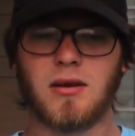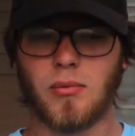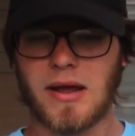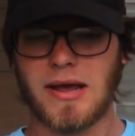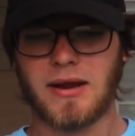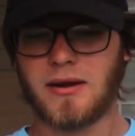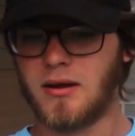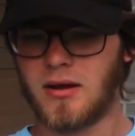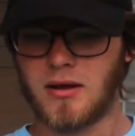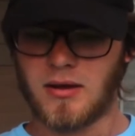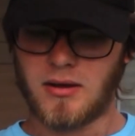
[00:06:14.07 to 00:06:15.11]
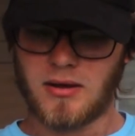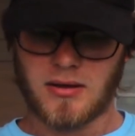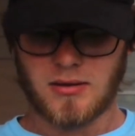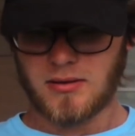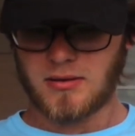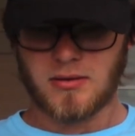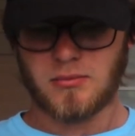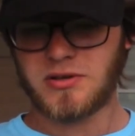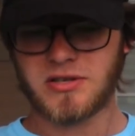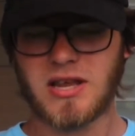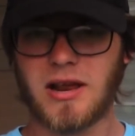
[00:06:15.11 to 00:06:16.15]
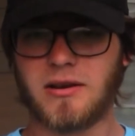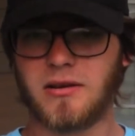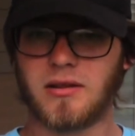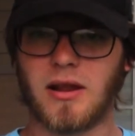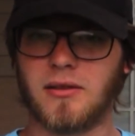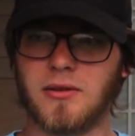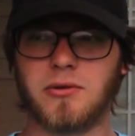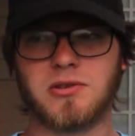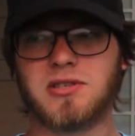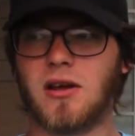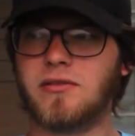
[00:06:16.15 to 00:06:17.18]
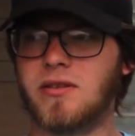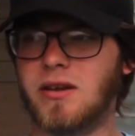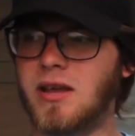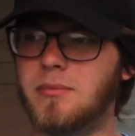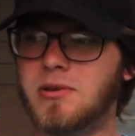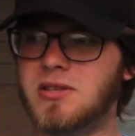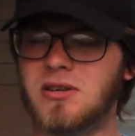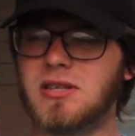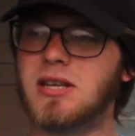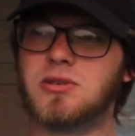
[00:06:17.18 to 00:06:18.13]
We just had like little stuff to keep us entertained.